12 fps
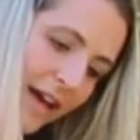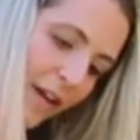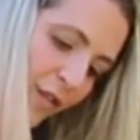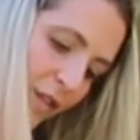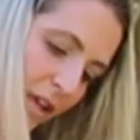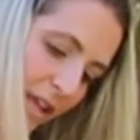that
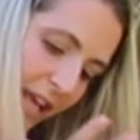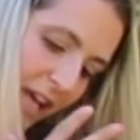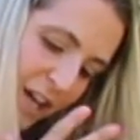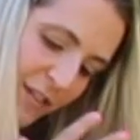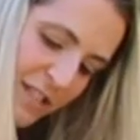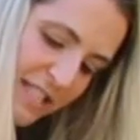feeling
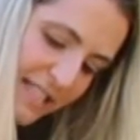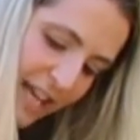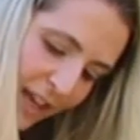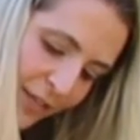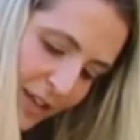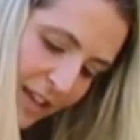of
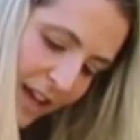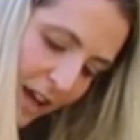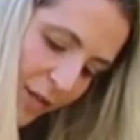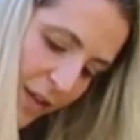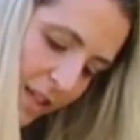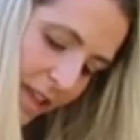safety, that
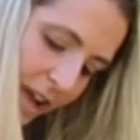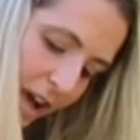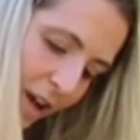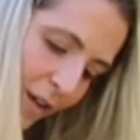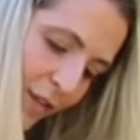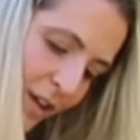feeling
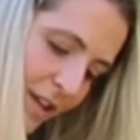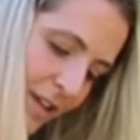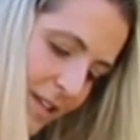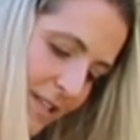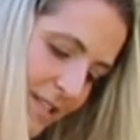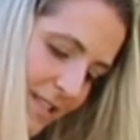of
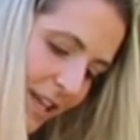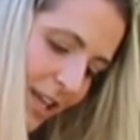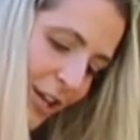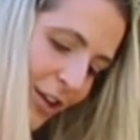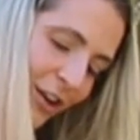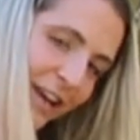
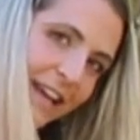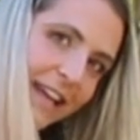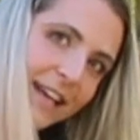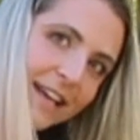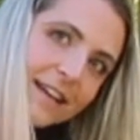security.